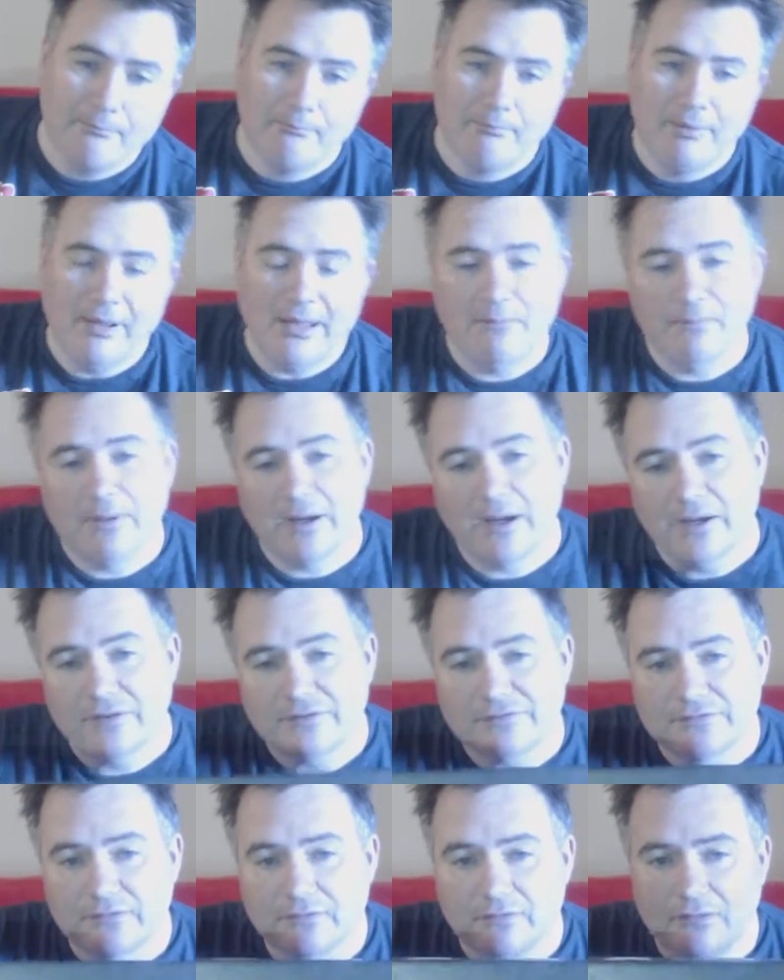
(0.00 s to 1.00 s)
BAM
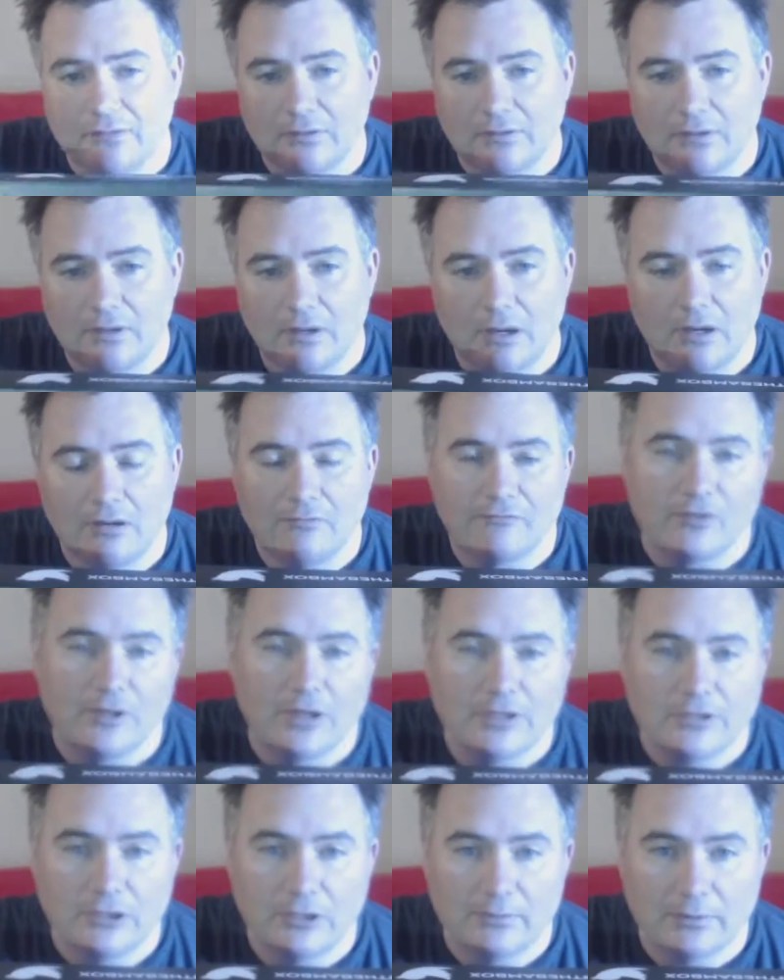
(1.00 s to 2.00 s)
box
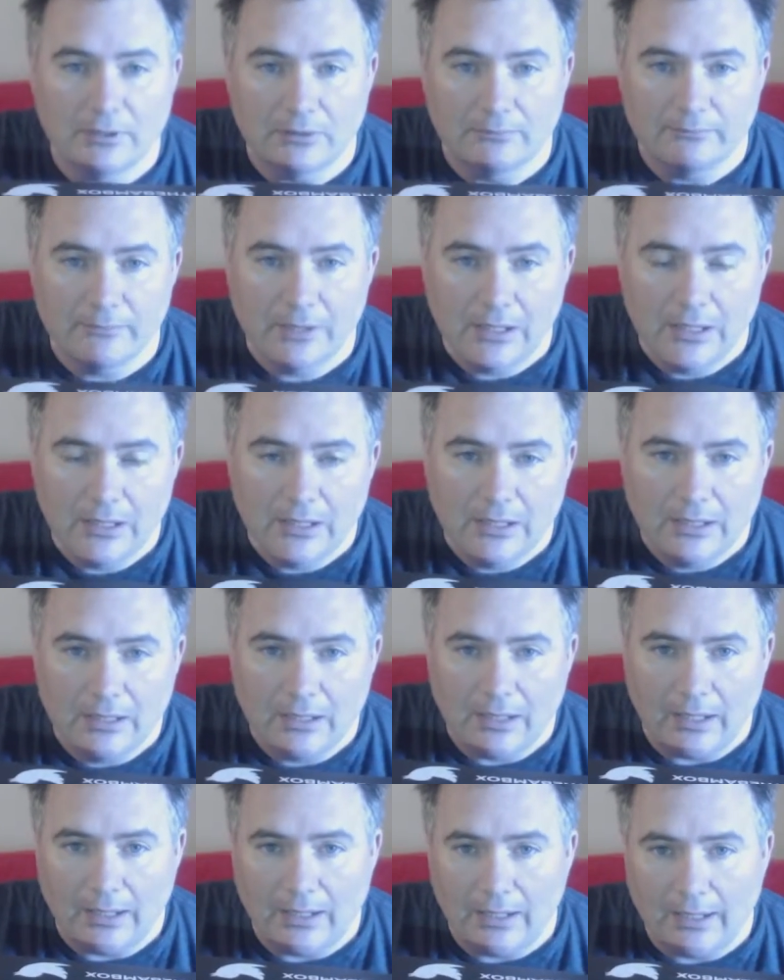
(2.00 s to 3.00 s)
for October.
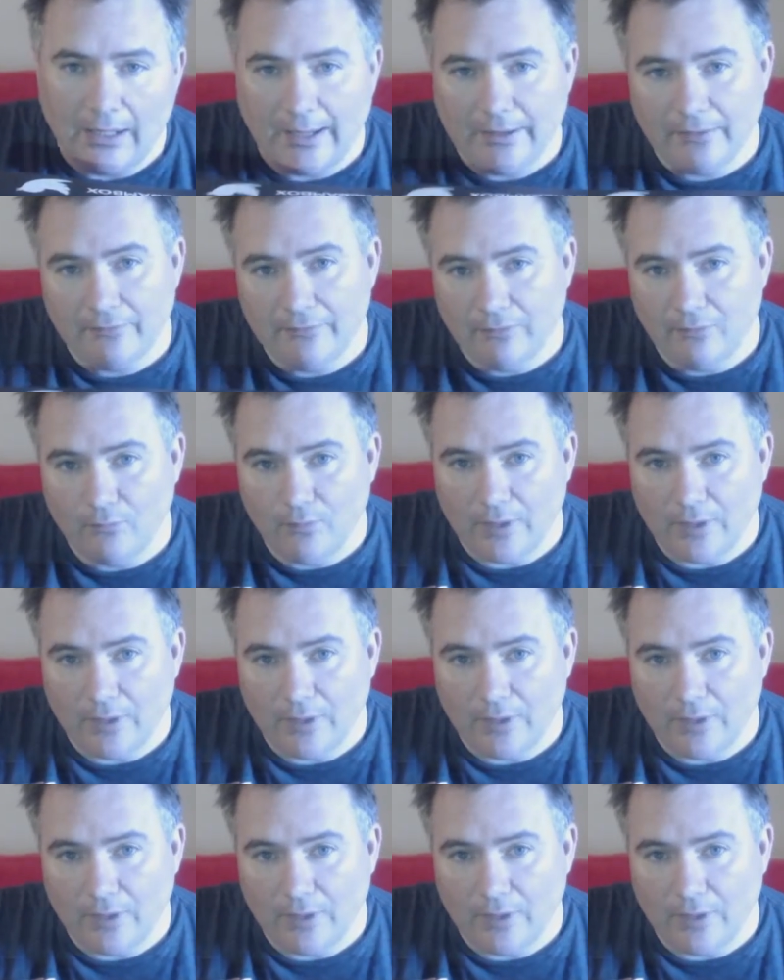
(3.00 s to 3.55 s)
I don't